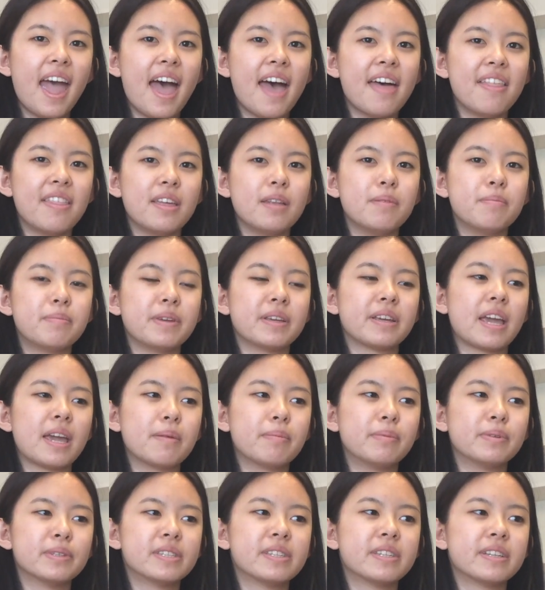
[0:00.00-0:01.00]
and then being
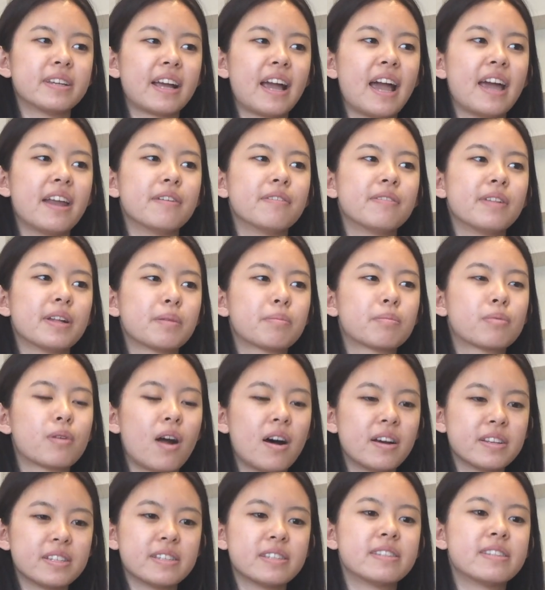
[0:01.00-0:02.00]
able to kind of like
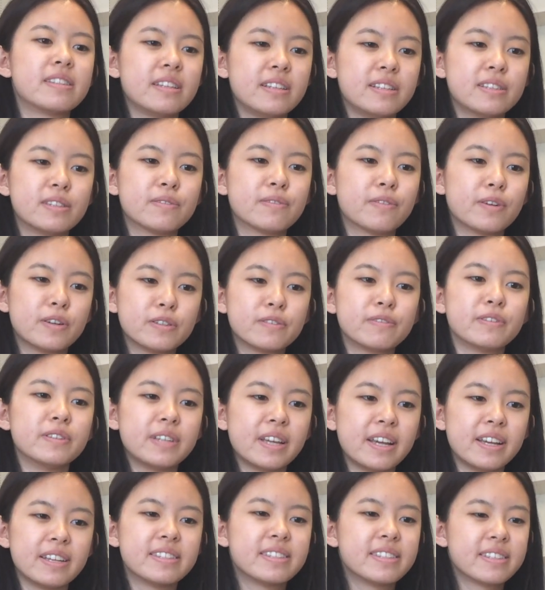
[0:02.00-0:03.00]
process these first few
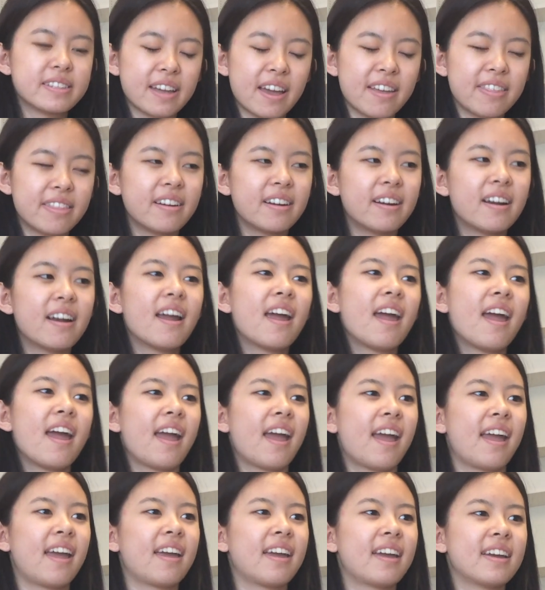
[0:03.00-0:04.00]
days together.
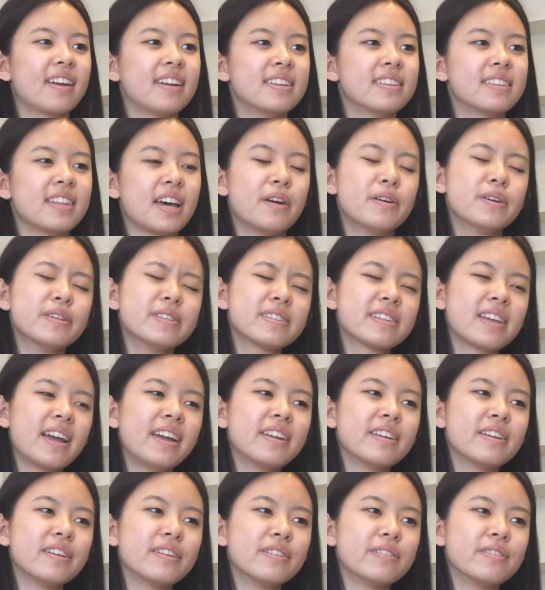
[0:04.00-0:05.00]
And that was
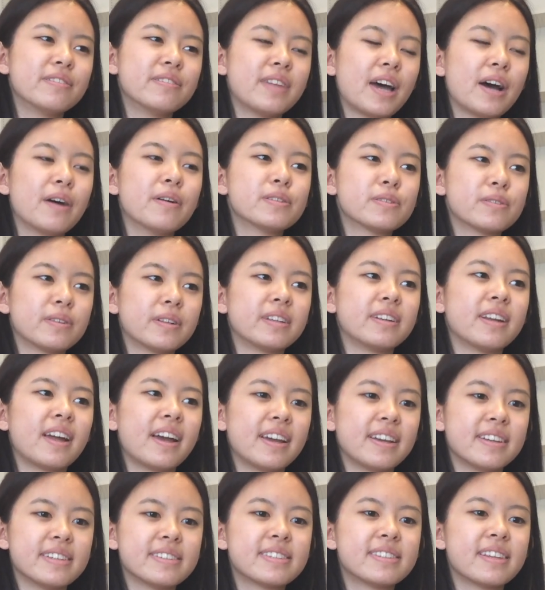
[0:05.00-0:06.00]
really
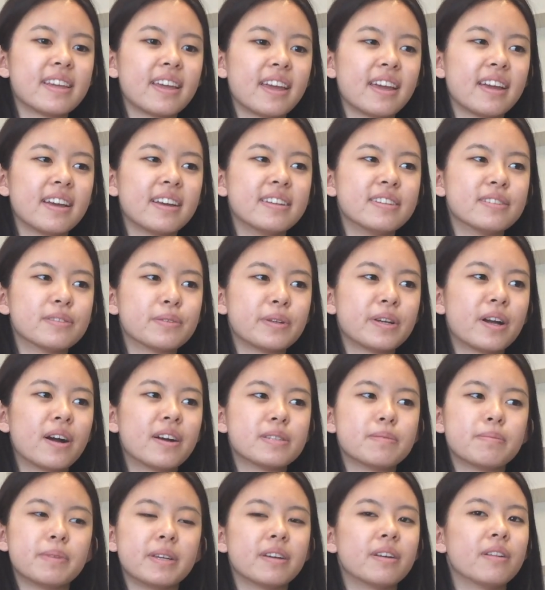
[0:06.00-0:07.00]
nice, and we got
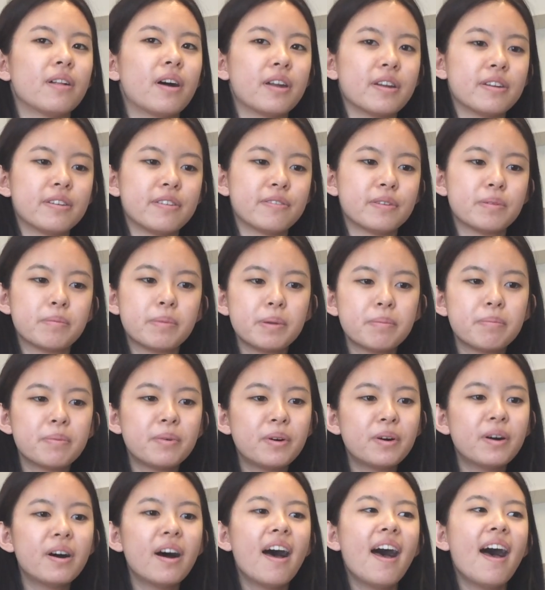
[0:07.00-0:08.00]
to meet a lot of different
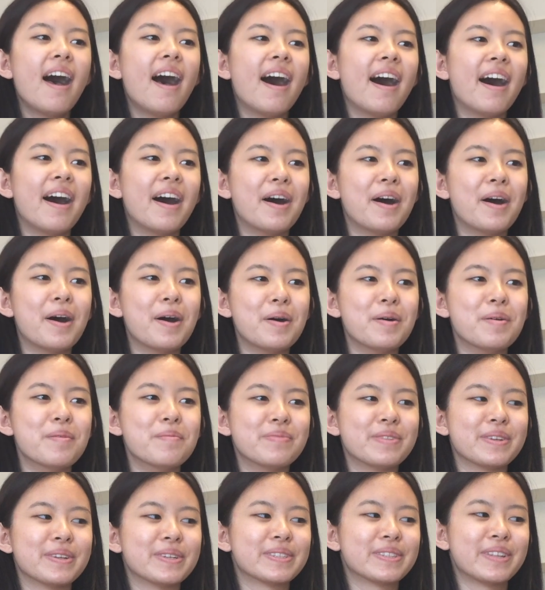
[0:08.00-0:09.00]
people.
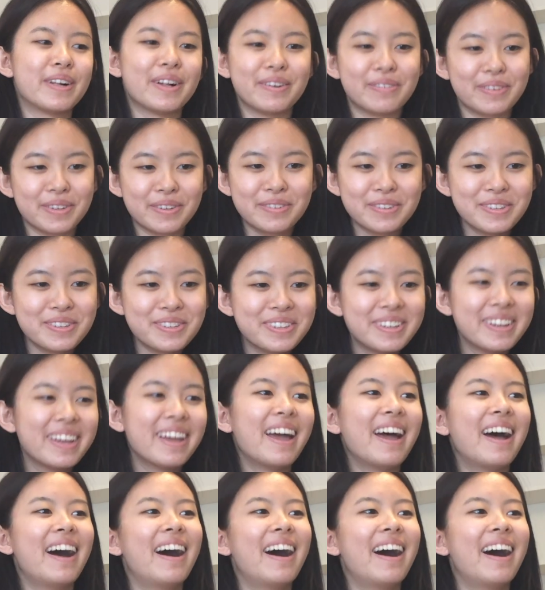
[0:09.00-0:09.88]
There was a lot of free food.